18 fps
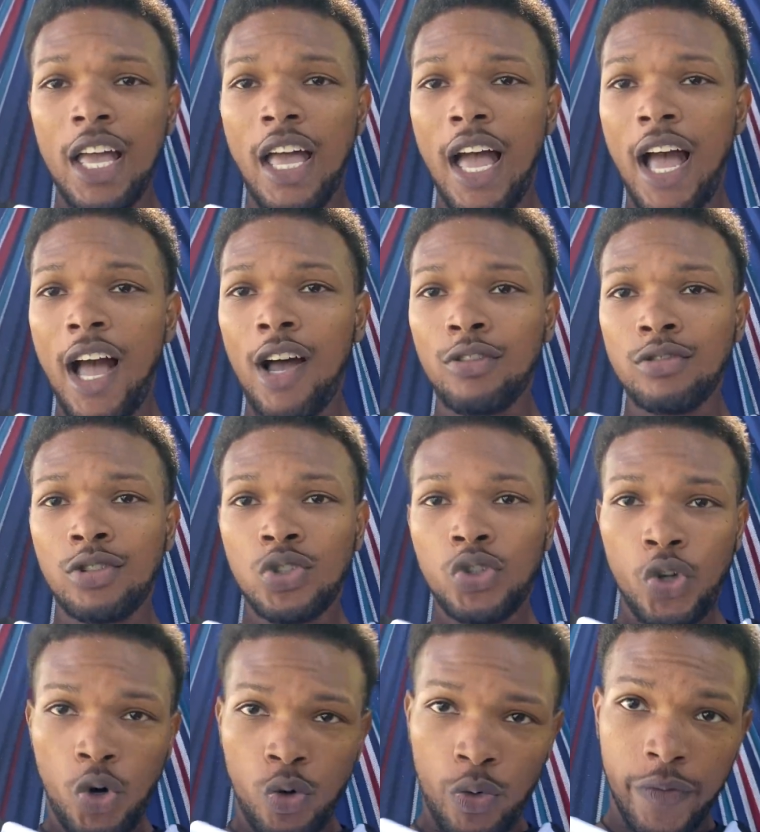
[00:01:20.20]
How to
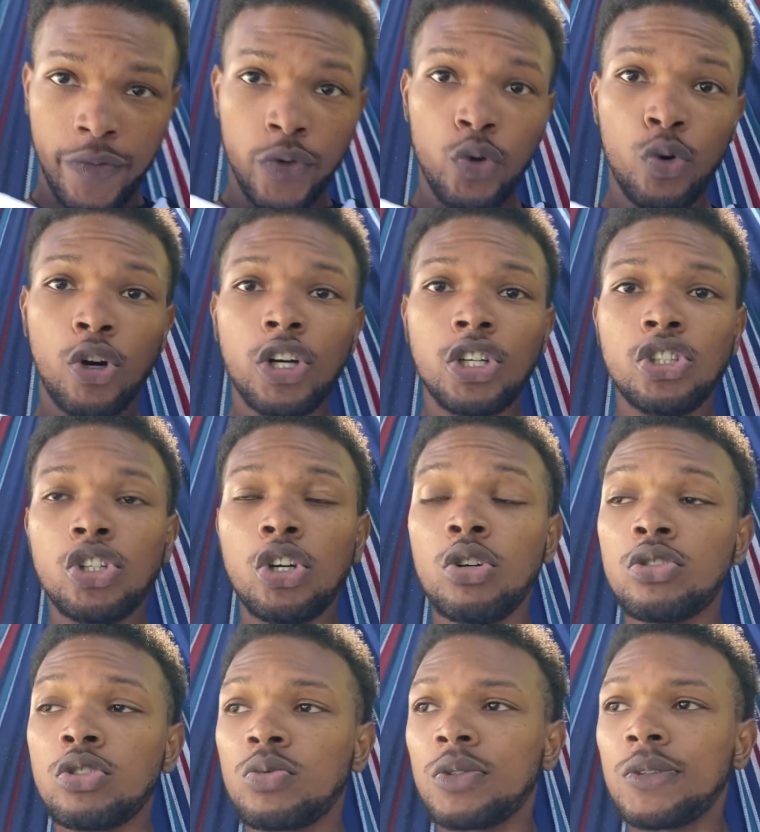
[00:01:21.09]
know if you are a
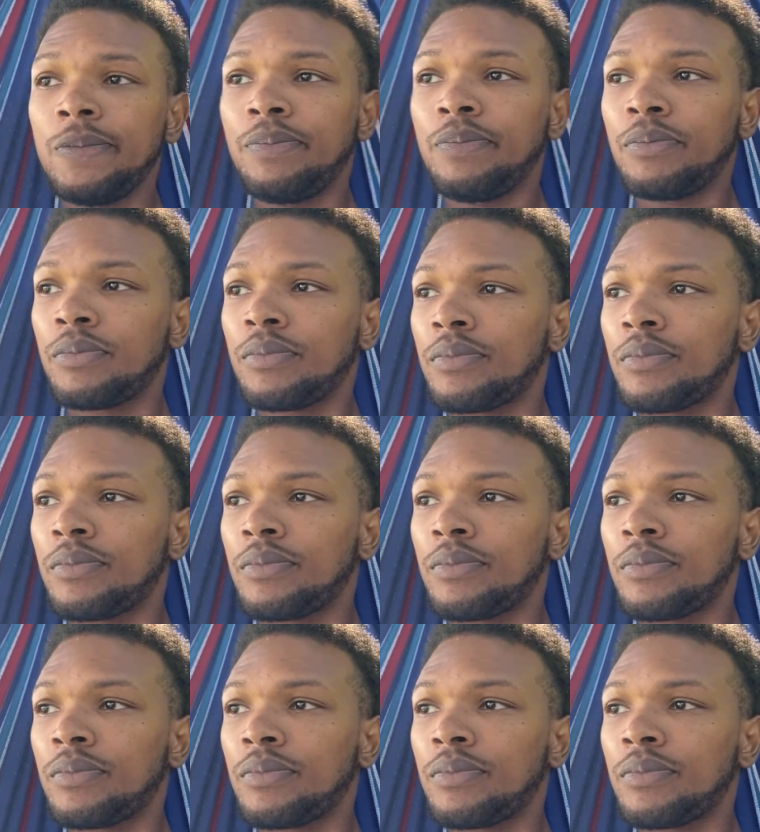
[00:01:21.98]
chosen one.